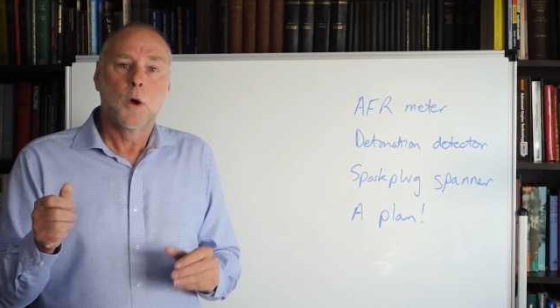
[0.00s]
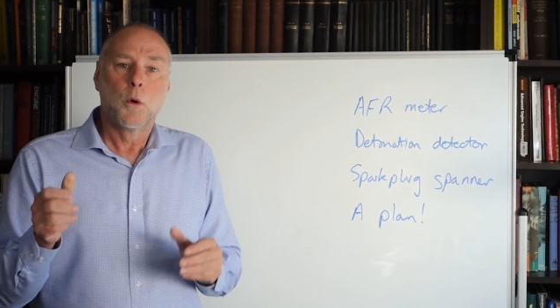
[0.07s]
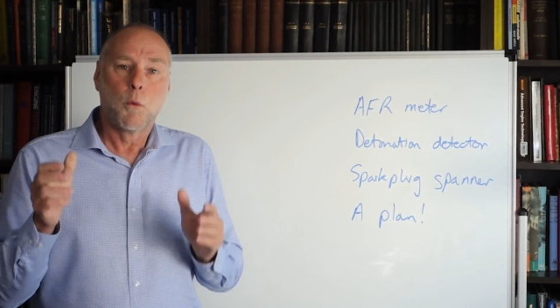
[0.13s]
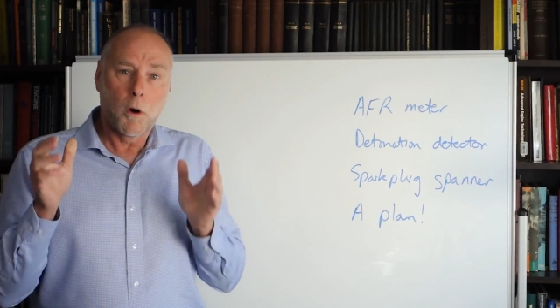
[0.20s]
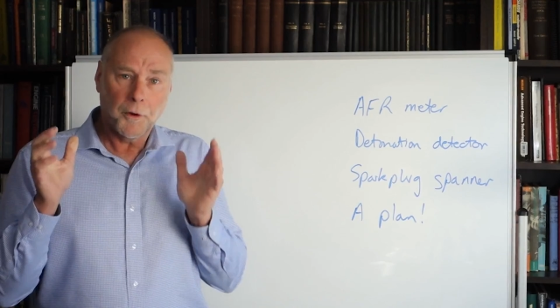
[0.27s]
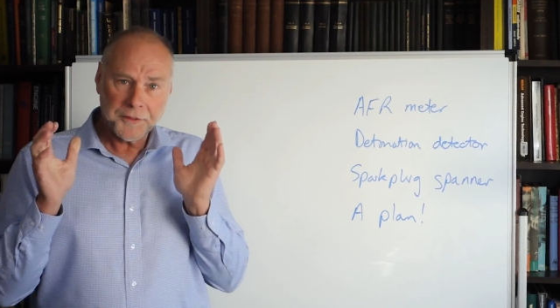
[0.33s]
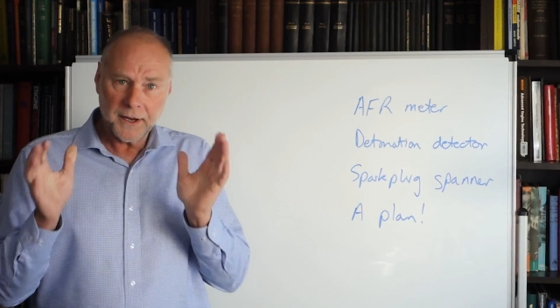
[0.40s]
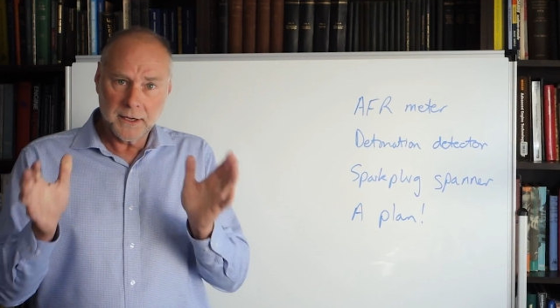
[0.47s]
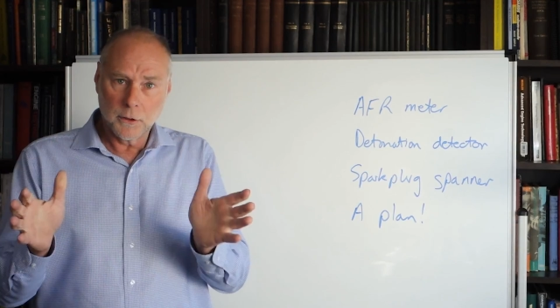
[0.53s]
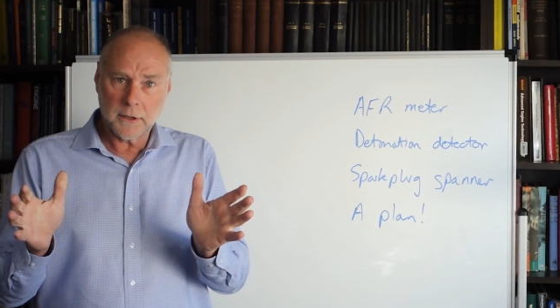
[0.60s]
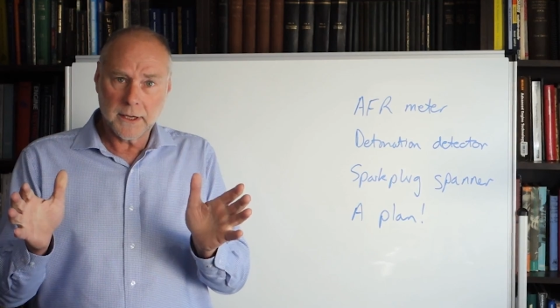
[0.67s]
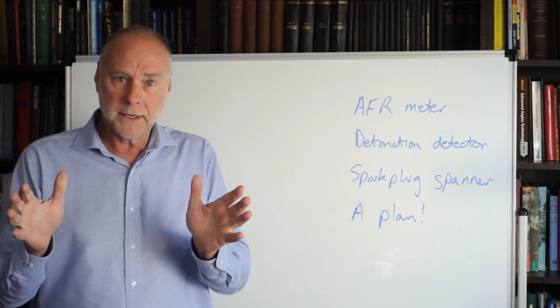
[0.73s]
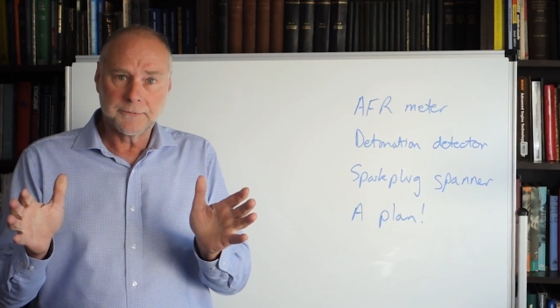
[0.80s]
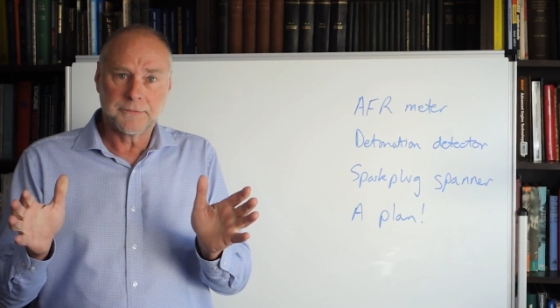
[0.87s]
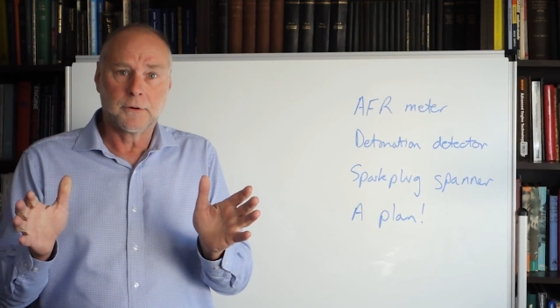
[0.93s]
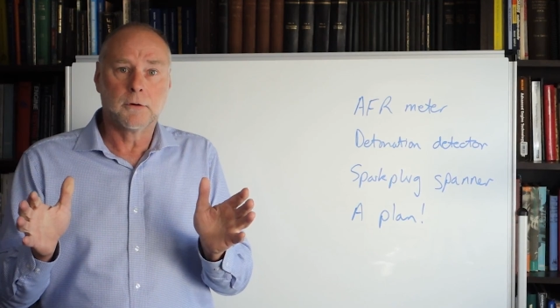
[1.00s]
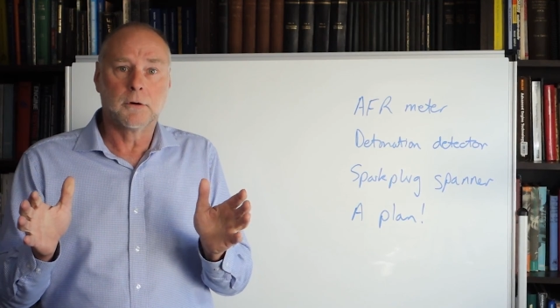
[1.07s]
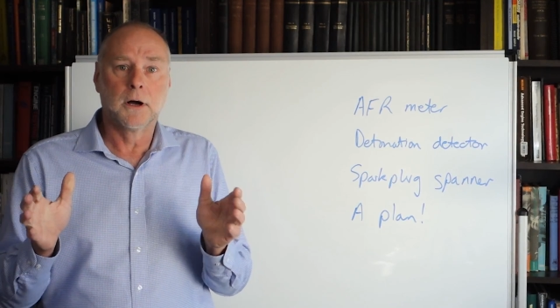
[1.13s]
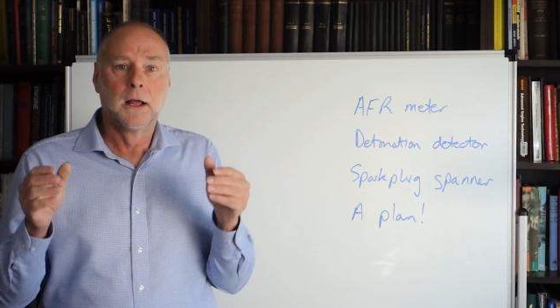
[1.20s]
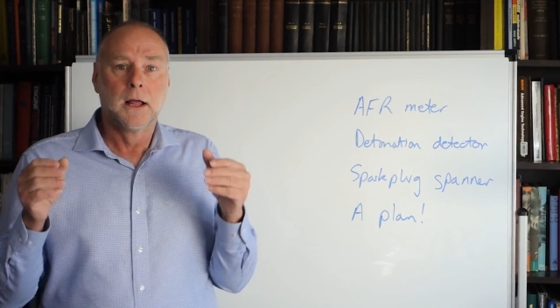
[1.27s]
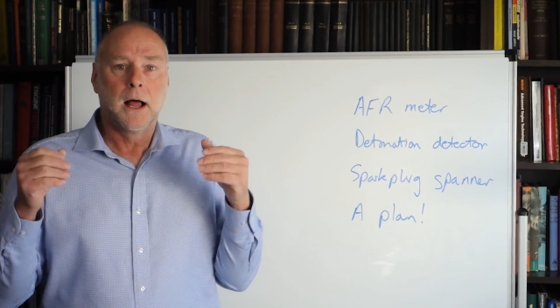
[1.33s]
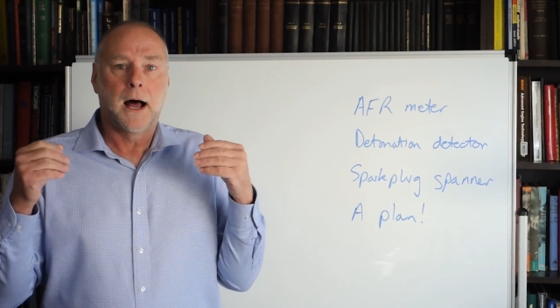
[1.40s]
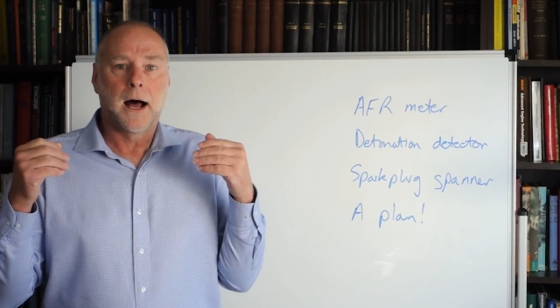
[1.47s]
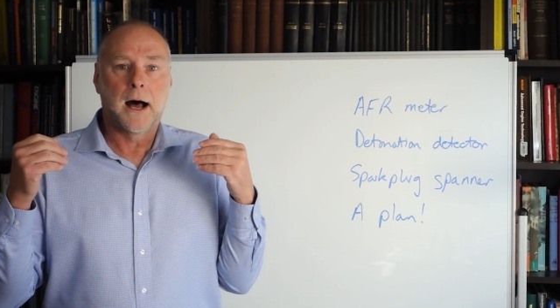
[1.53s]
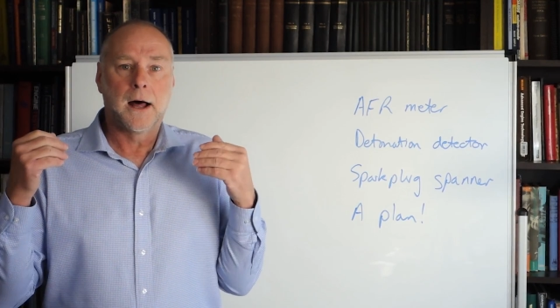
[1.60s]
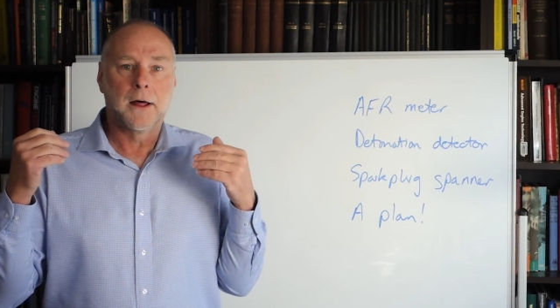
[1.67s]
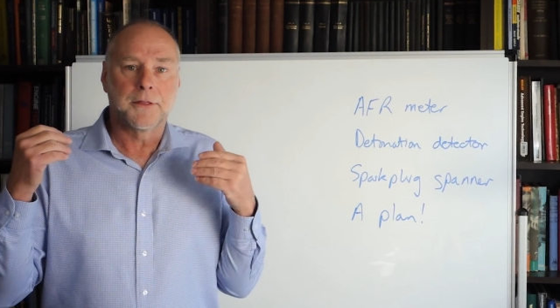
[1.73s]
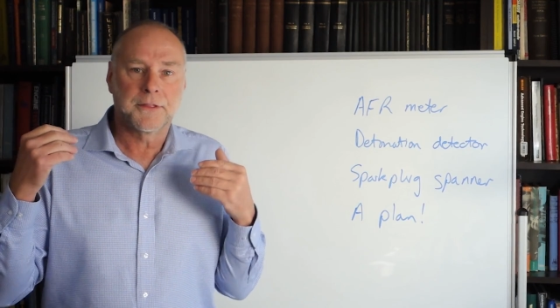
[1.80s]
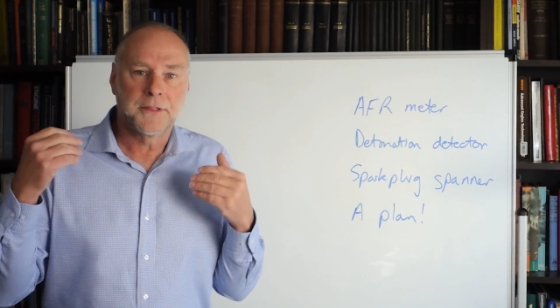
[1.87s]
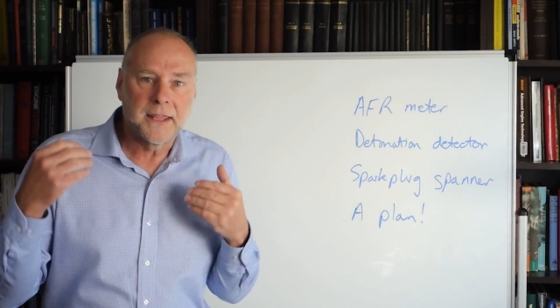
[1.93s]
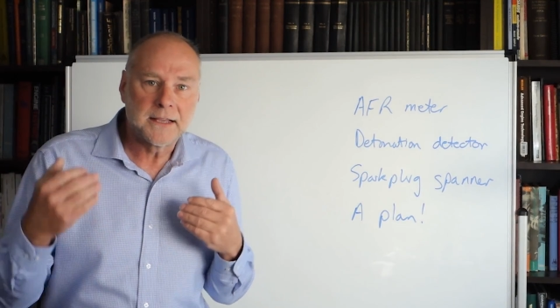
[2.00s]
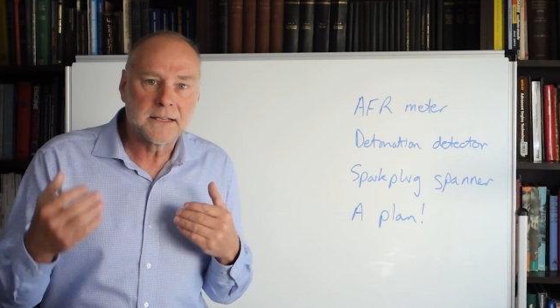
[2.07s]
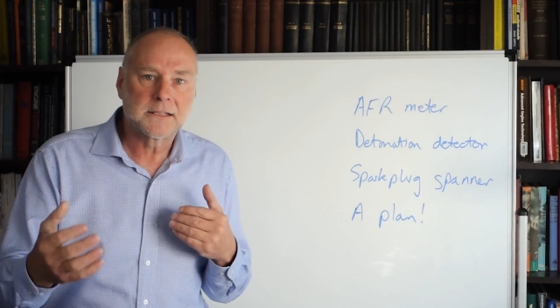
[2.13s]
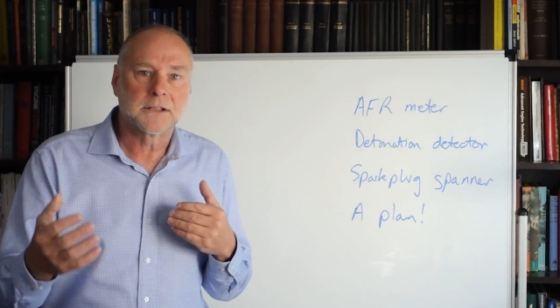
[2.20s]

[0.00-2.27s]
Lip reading: What they're looking for are things